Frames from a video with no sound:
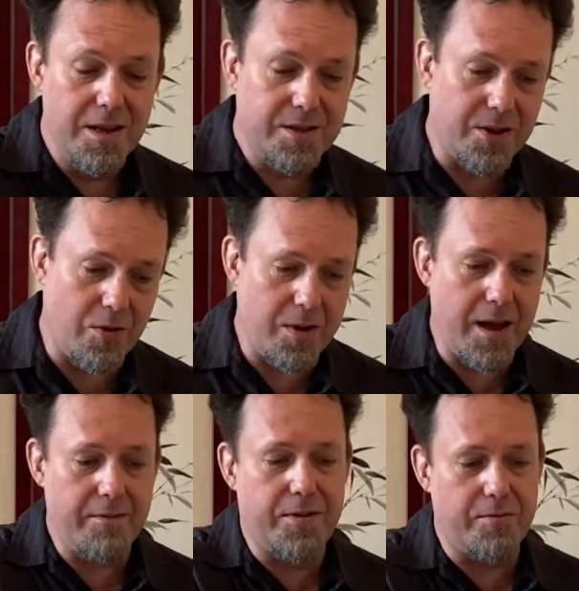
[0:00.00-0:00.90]
So we
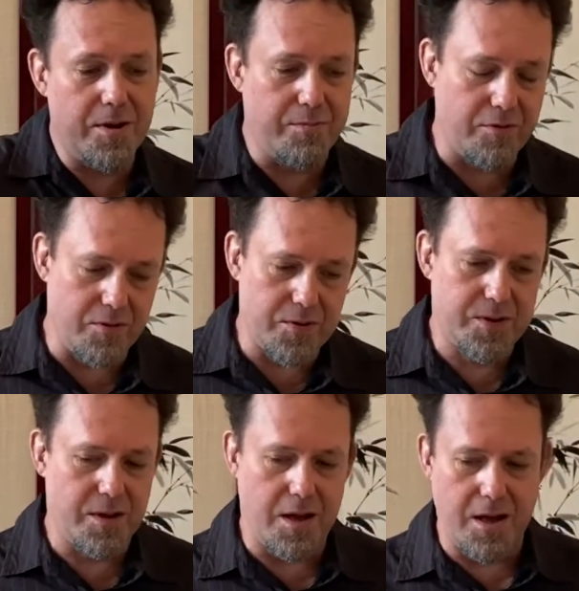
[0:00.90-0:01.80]
have 3
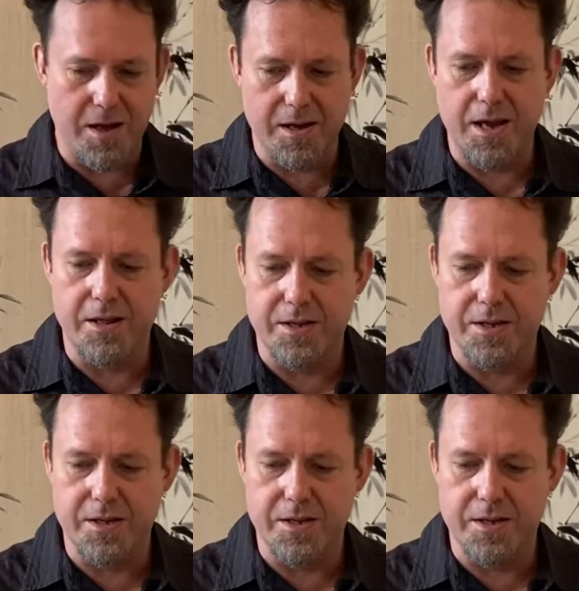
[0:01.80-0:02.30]
brews. Again,